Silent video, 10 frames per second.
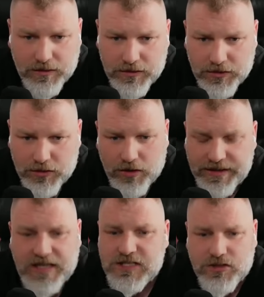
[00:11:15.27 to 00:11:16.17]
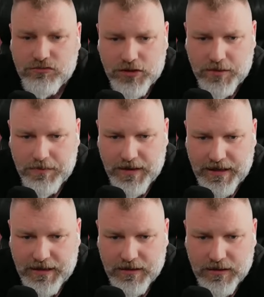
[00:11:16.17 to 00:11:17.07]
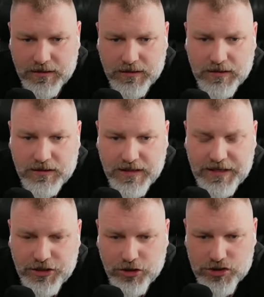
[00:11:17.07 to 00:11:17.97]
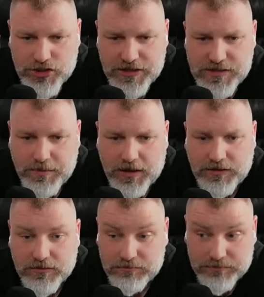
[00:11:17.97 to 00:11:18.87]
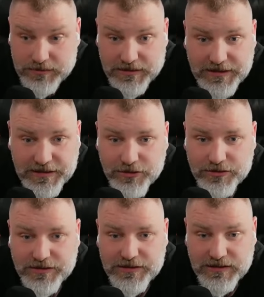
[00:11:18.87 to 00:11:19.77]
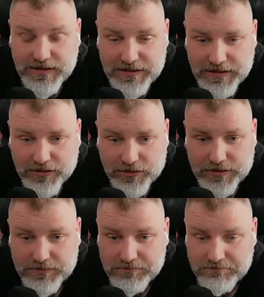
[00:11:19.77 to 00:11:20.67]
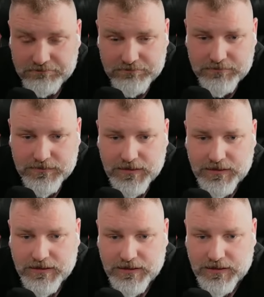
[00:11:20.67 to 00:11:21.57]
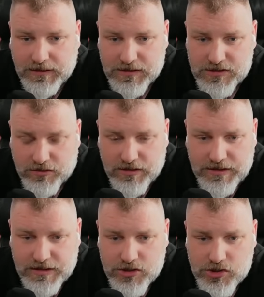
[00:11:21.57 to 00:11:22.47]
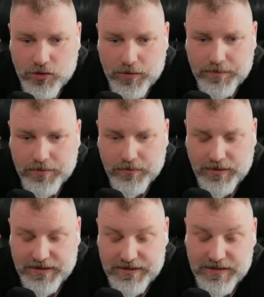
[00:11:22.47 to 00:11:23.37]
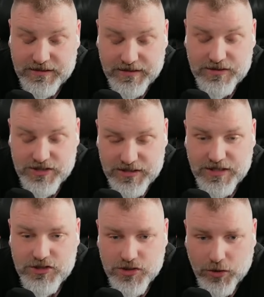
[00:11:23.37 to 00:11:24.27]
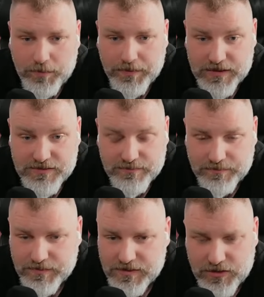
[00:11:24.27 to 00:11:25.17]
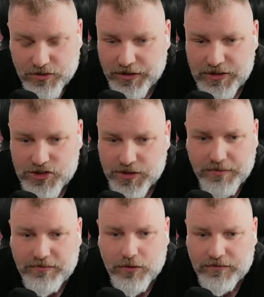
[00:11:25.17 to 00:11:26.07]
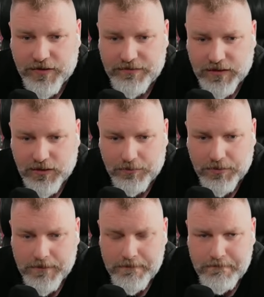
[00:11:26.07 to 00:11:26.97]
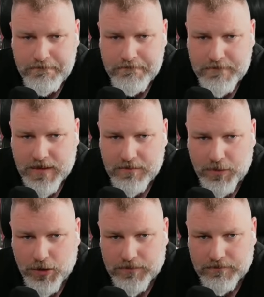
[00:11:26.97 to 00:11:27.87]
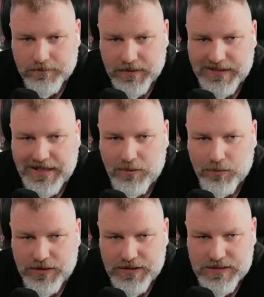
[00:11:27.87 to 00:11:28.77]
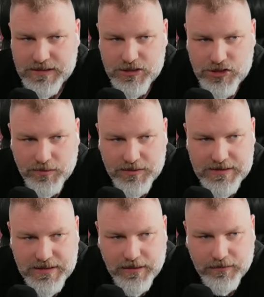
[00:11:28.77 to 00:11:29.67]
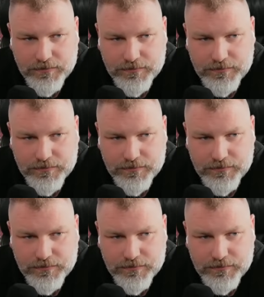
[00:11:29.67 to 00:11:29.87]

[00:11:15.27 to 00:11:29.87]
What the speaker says: you know, against the run of play, Lady Luck shines upon you. But Lady Luck didn't. Lady Luck certainly didn't show up. Well, she did show up, because United should have been 4 or 5-0 up. But in that one instance, she wasn't there.